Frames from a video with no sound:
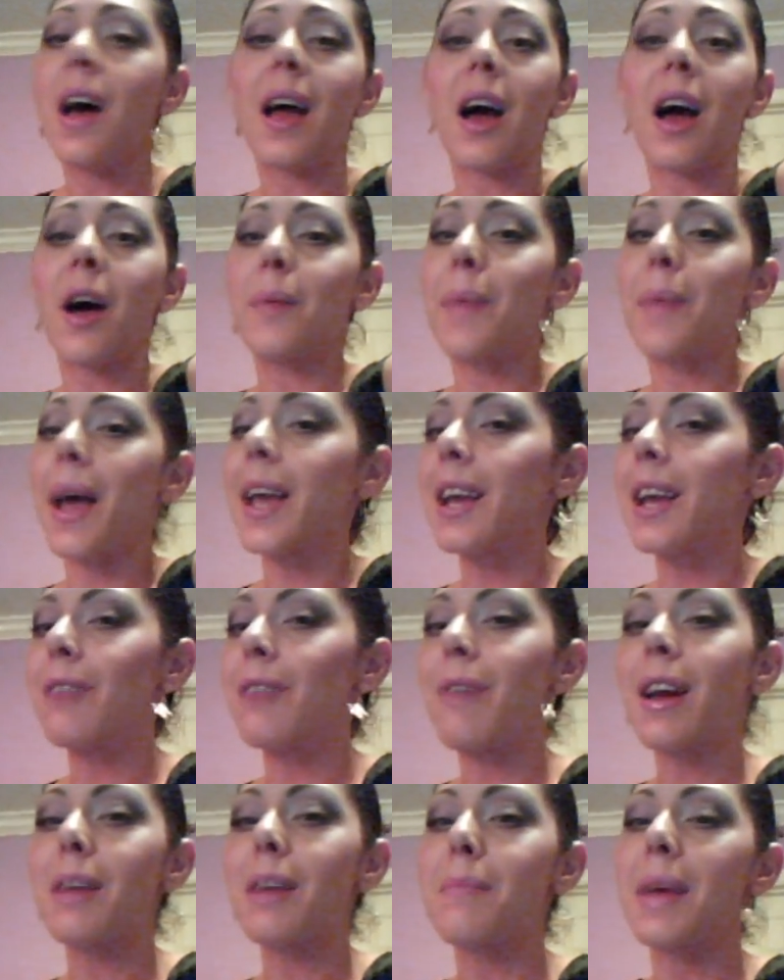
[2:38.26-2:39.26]
Um, I
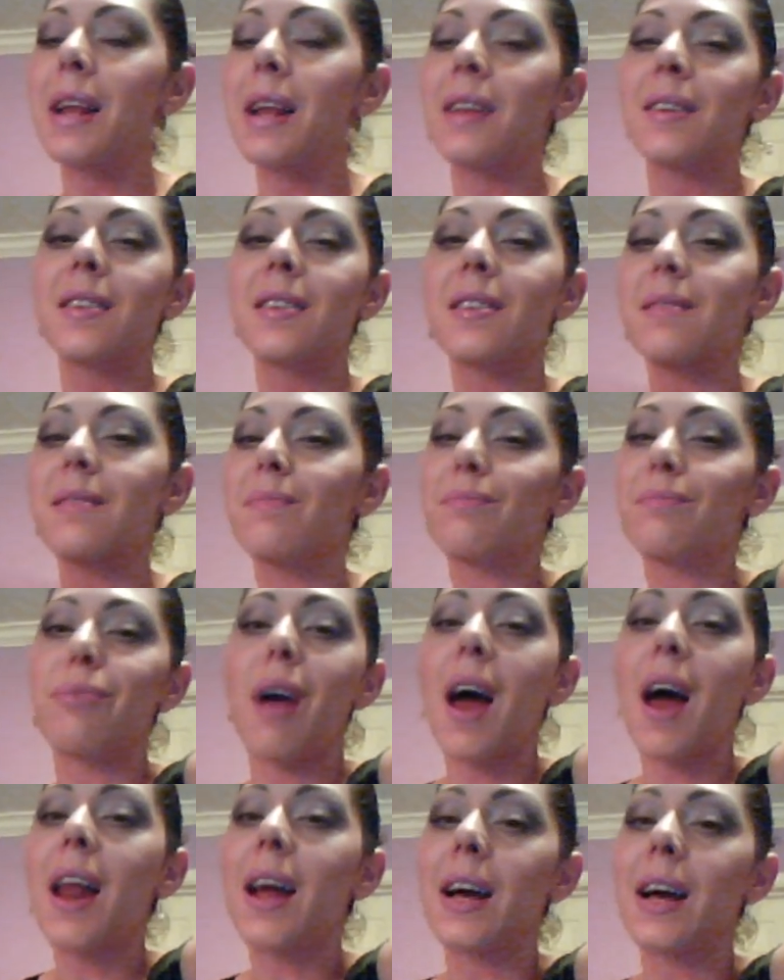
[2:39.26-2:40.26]
could recommend
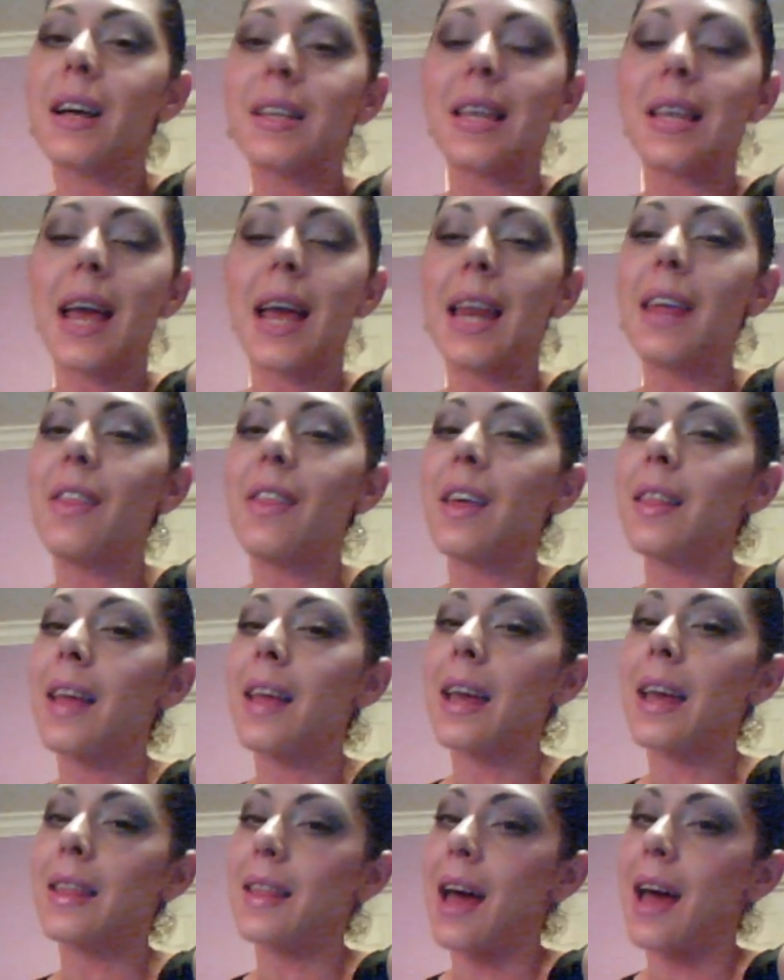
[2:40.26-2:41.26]
products, anything
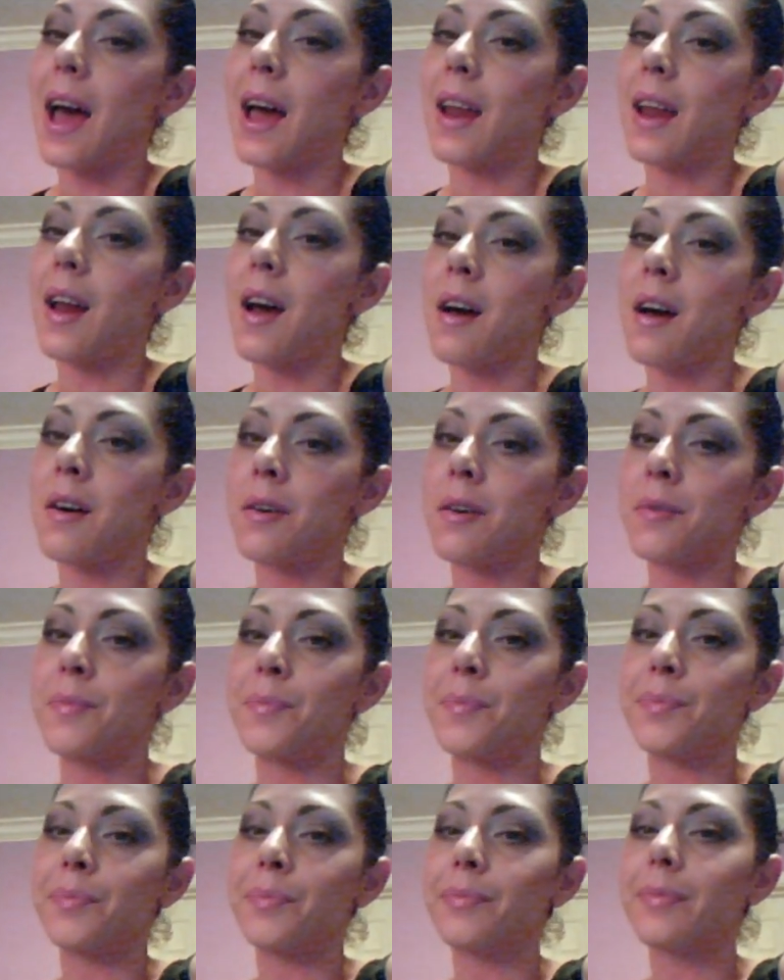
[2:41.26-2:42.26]
like that. Um,
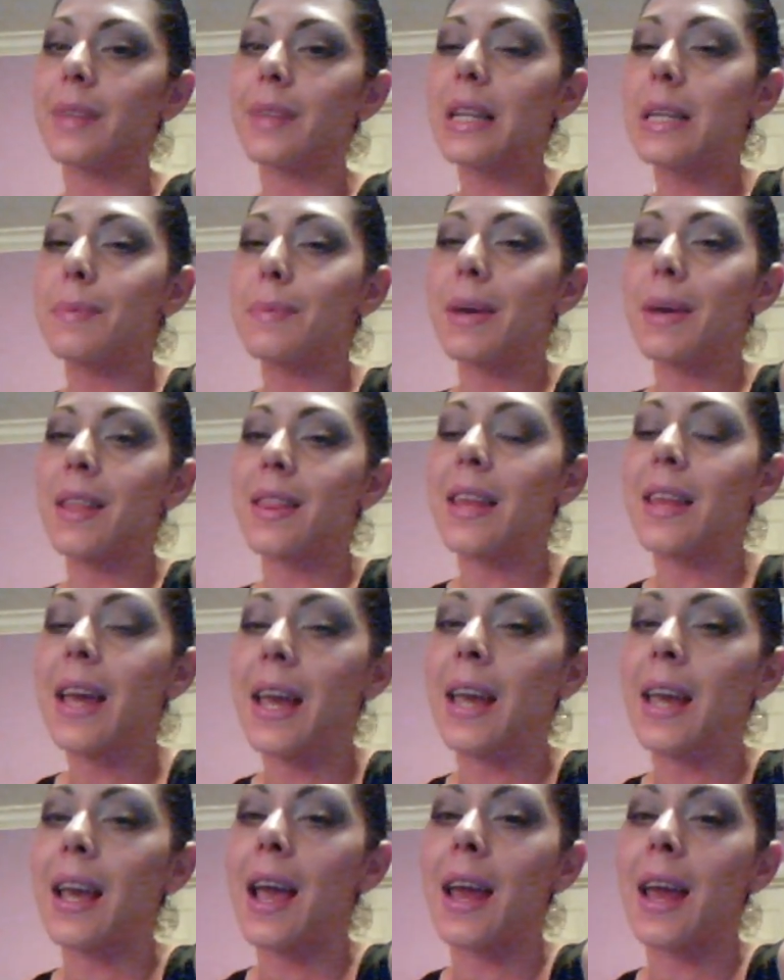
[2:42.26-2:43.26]
it's my
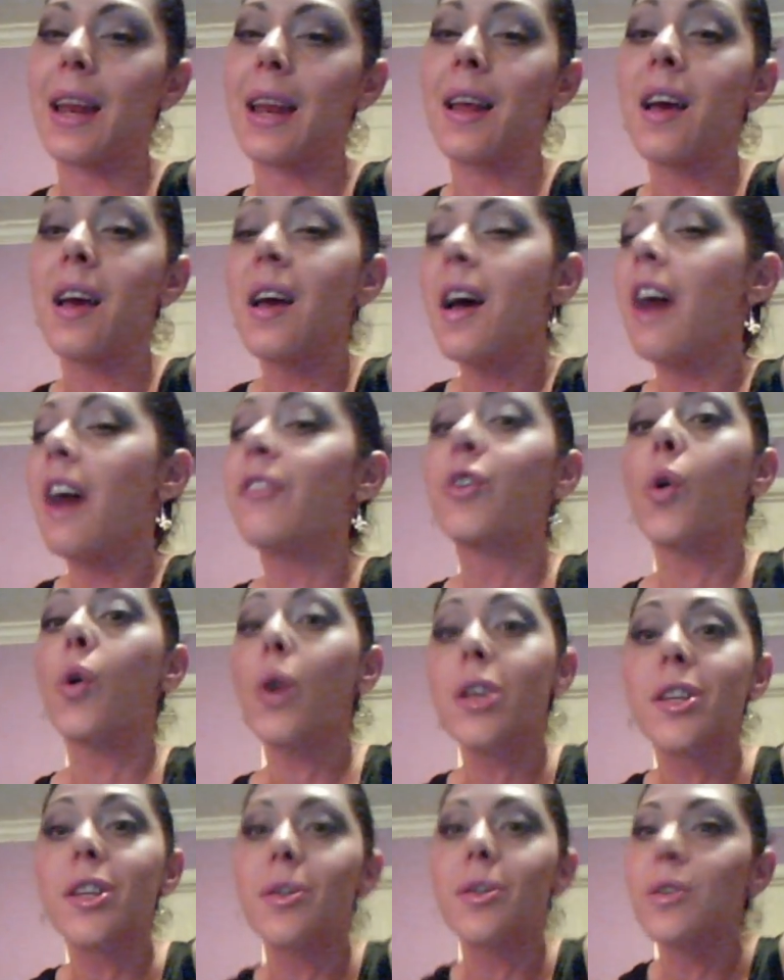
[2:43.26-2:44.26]
thing. And of
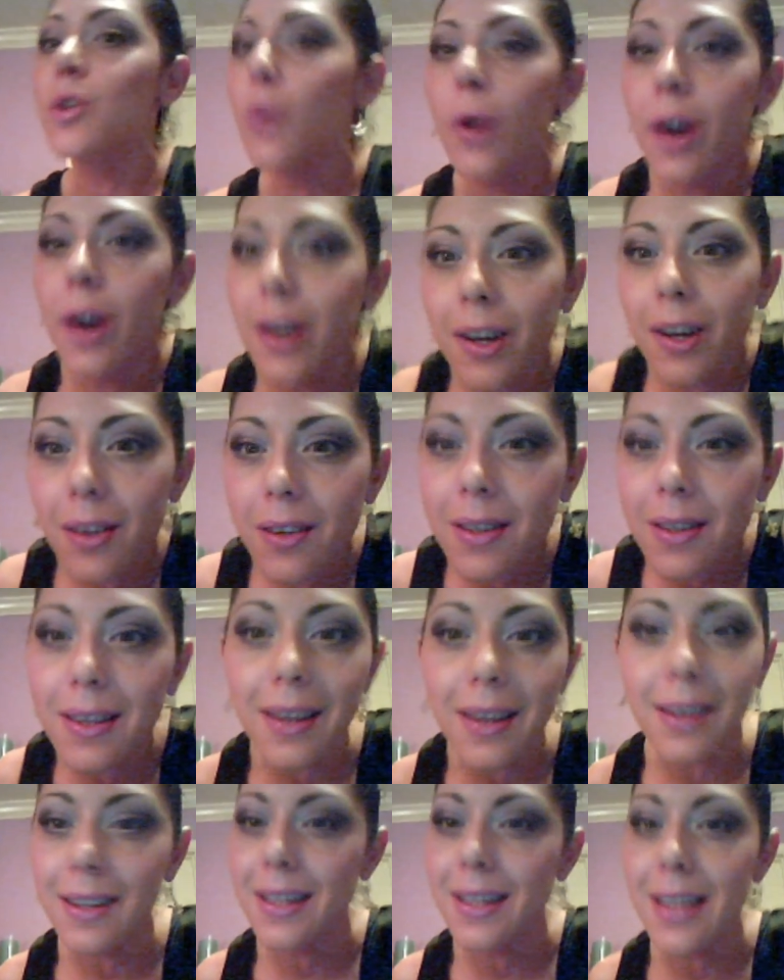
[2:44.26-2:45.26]
course
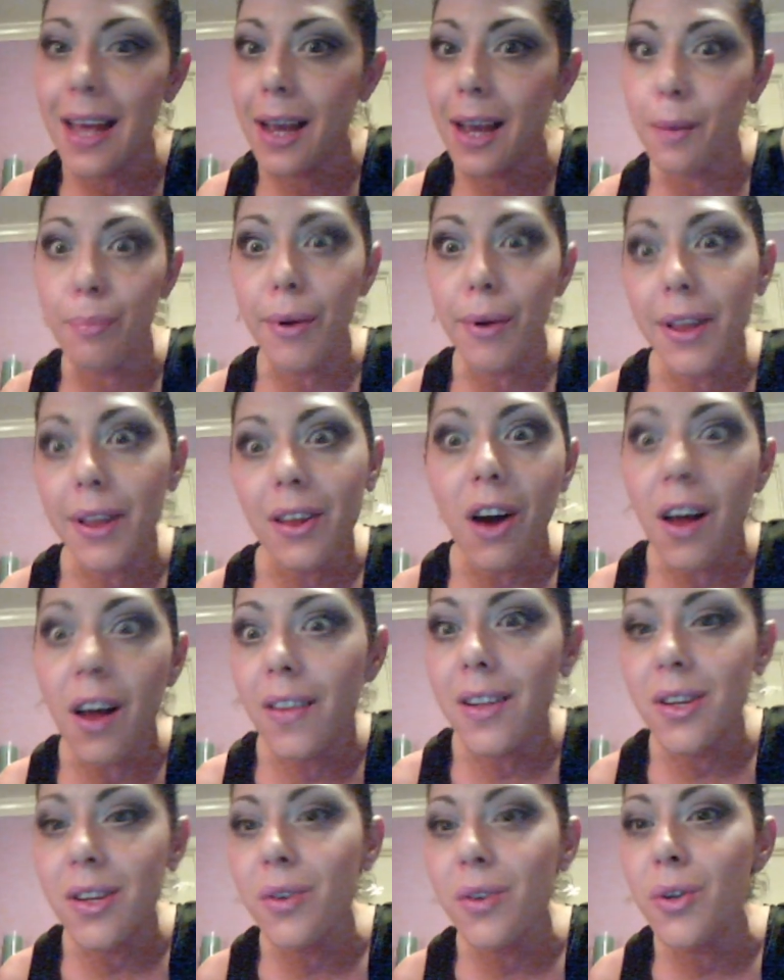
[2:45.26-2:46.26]
tutorials, it's like bring
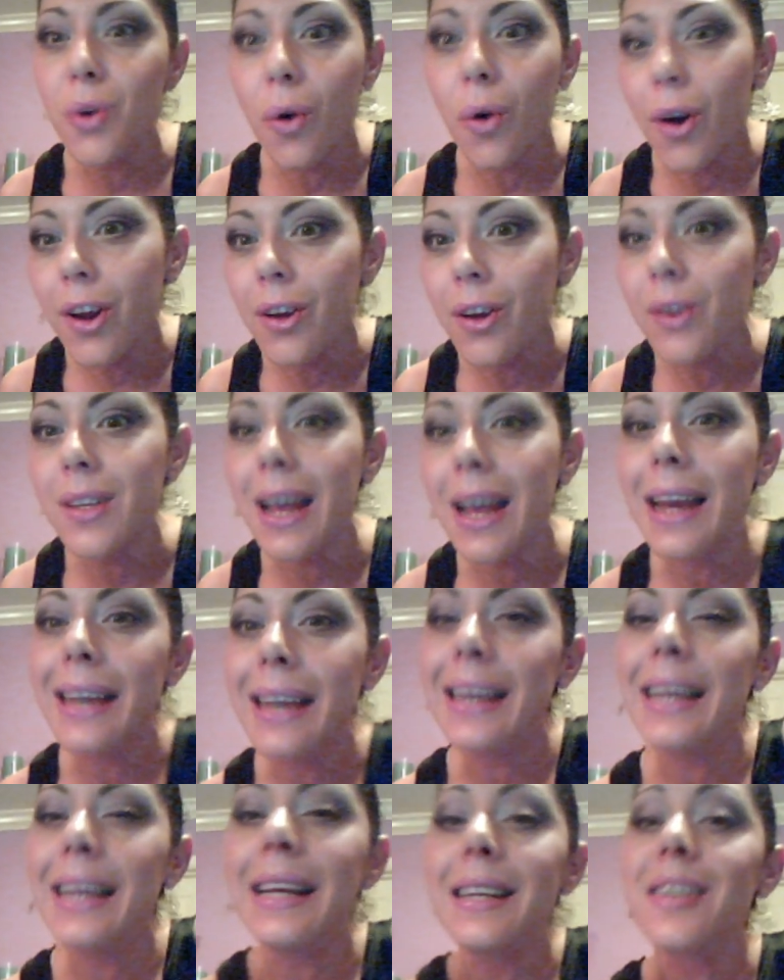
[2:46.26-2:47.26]
on the tutorials I
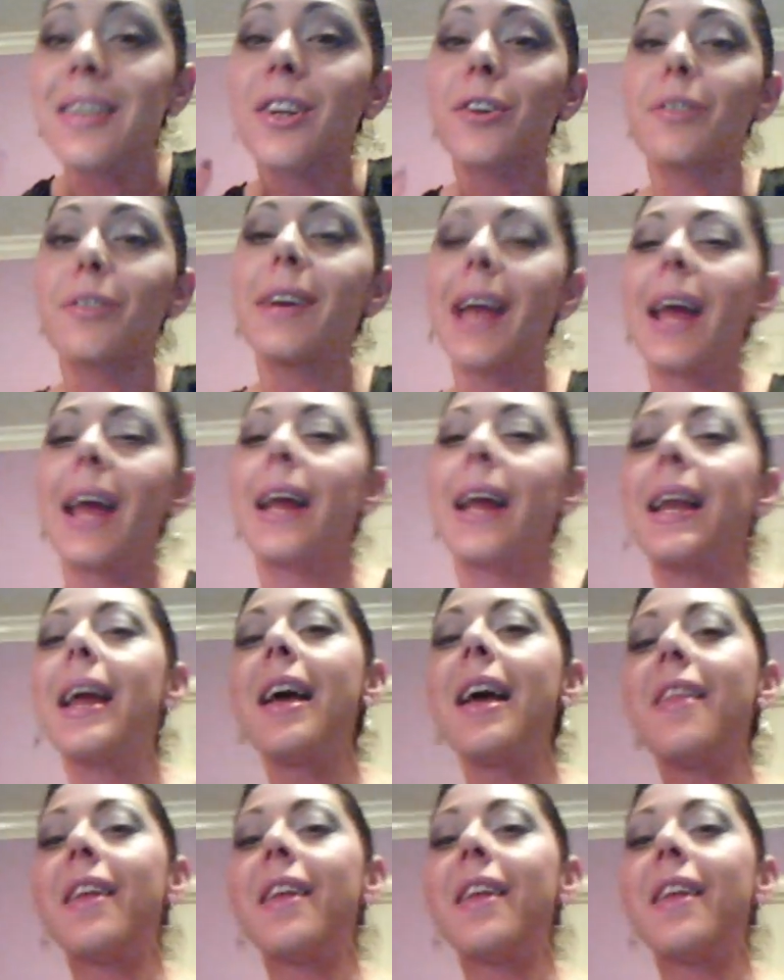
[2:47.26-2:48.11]
need to create.